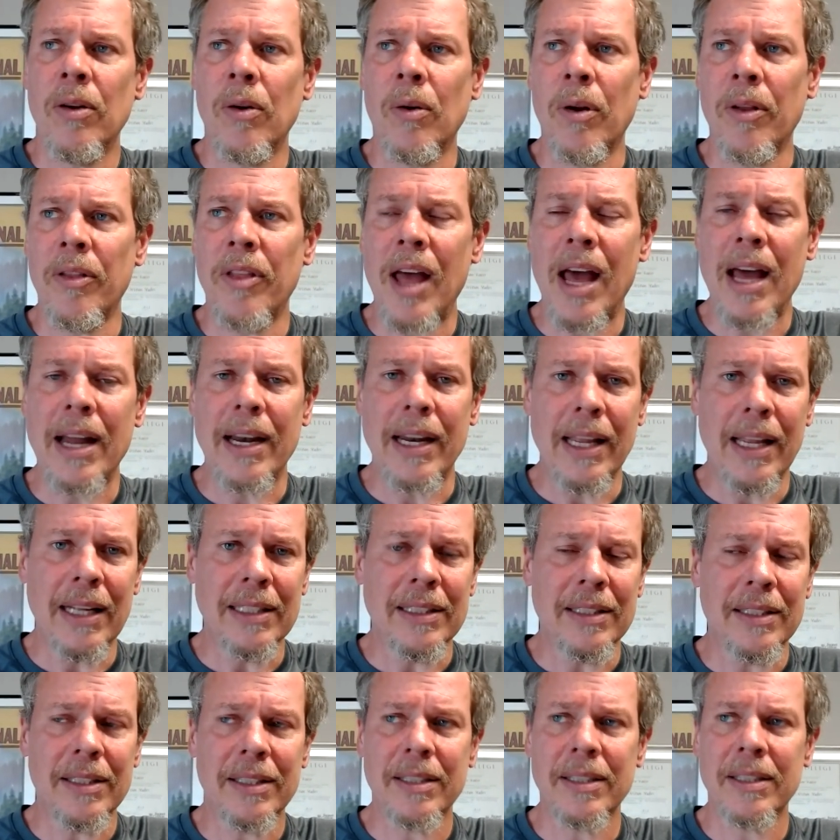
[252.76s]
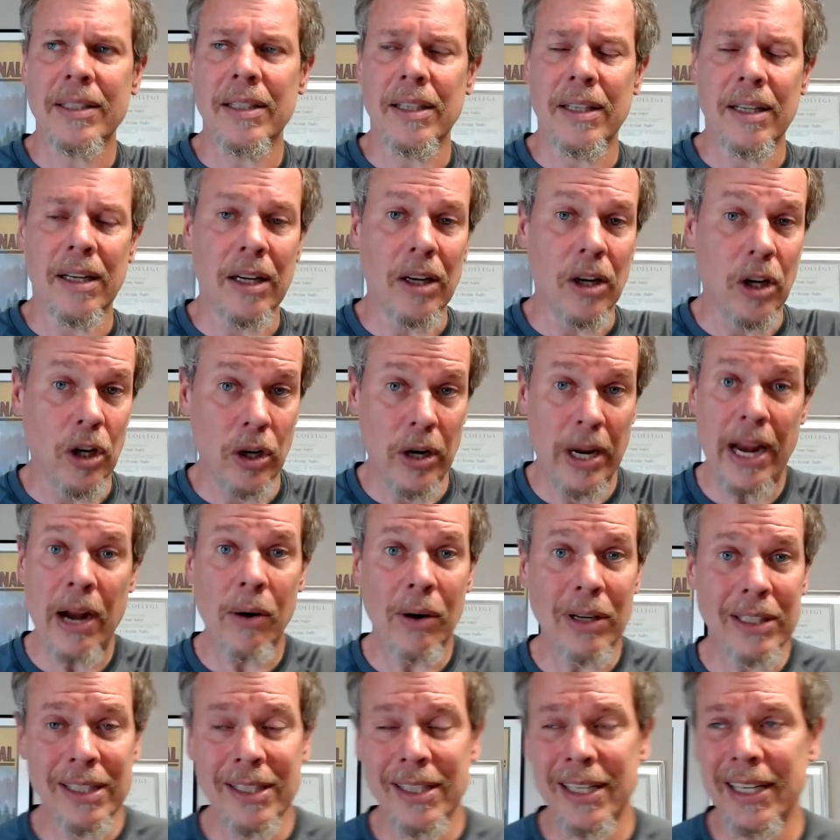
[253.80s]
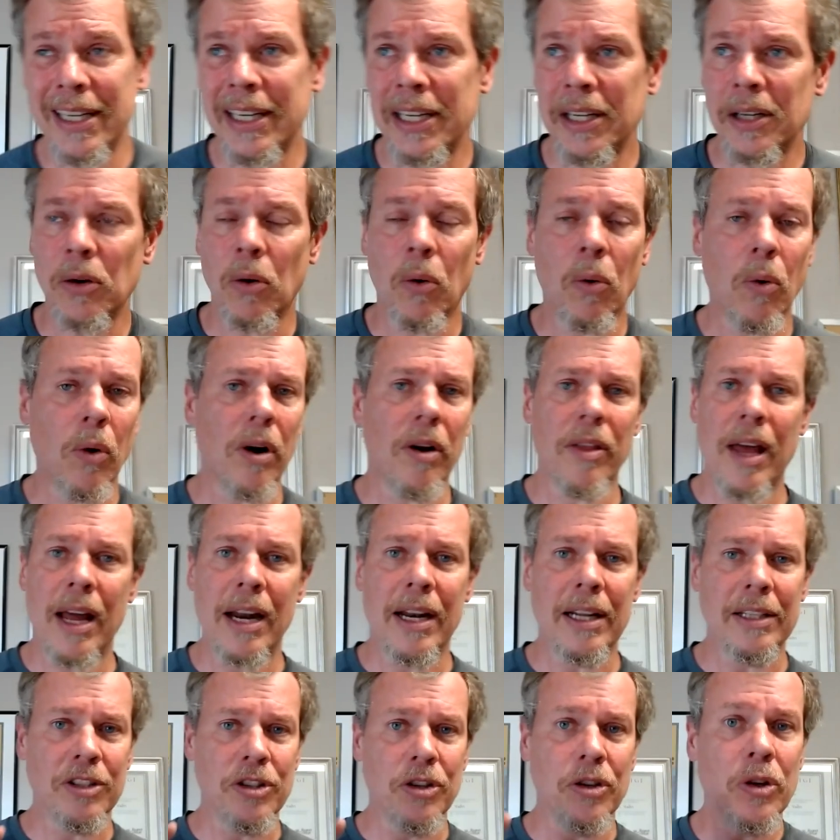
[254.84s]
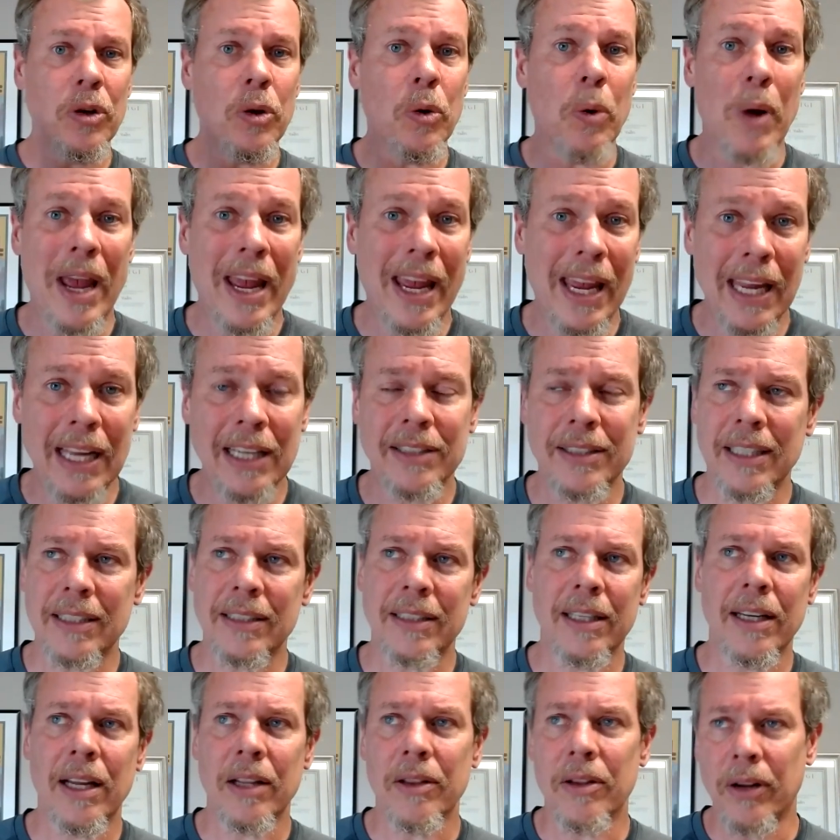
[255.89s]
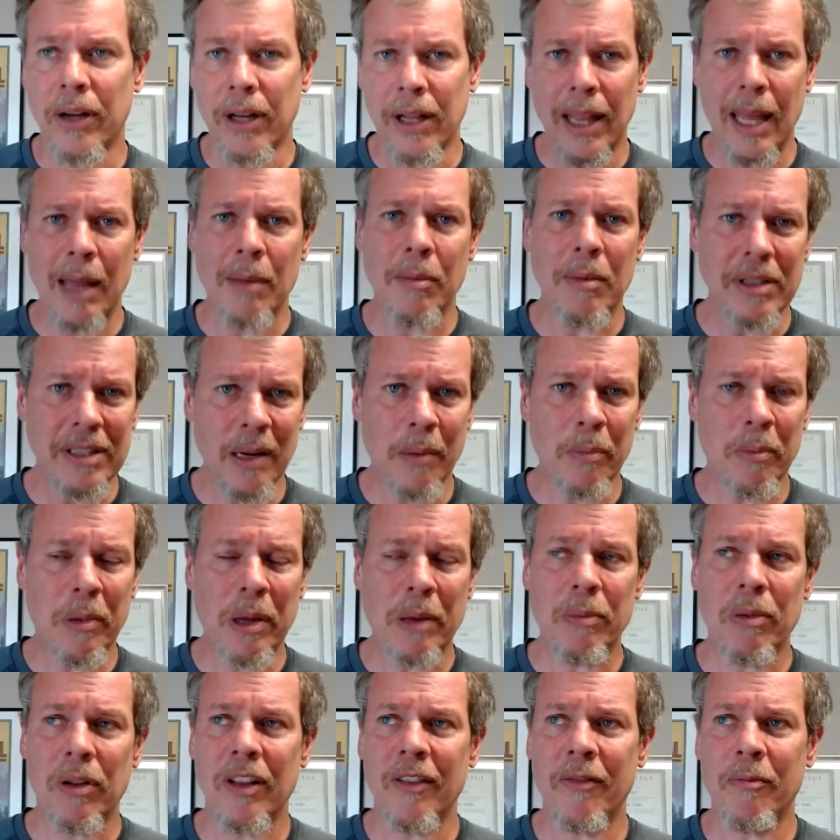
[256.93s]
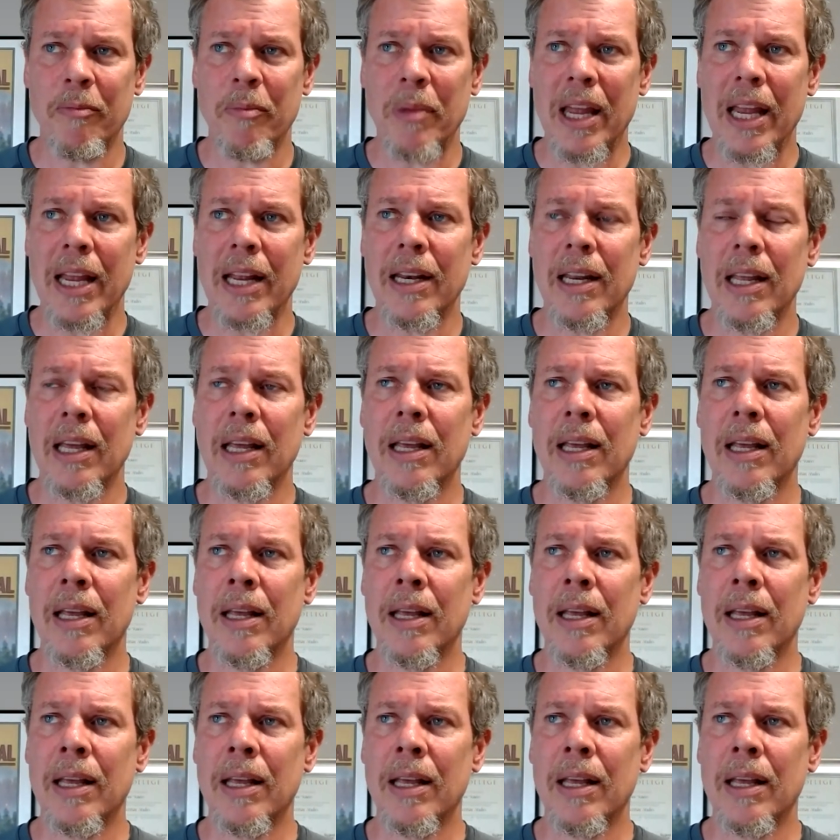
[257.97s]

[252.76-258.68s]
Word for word: or that it's uh, heresy, or that it's New Age. That's another claim that some people have made.